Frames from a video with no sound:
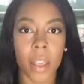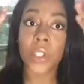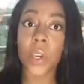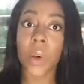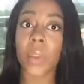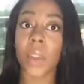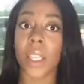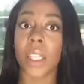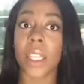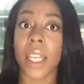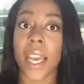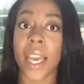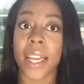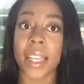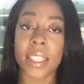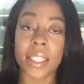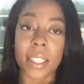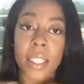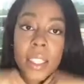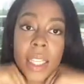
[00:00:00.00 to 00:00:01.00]
So the
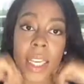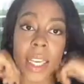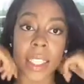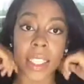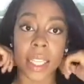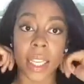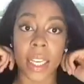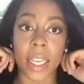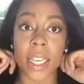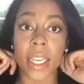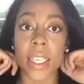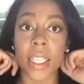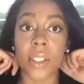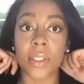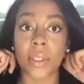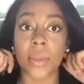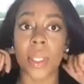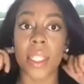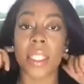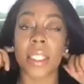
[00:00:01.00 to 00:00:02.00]
lace, it is
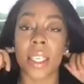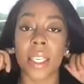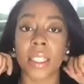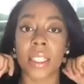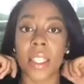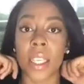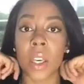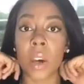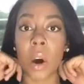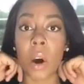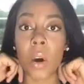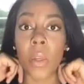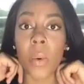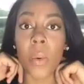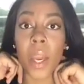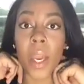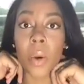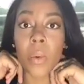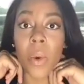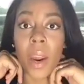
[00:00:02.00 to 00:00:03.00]
360 all the
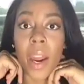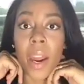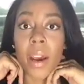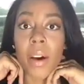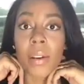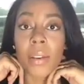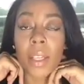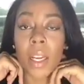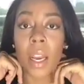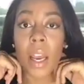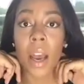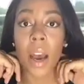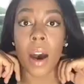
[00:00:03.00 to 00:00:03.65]
way around.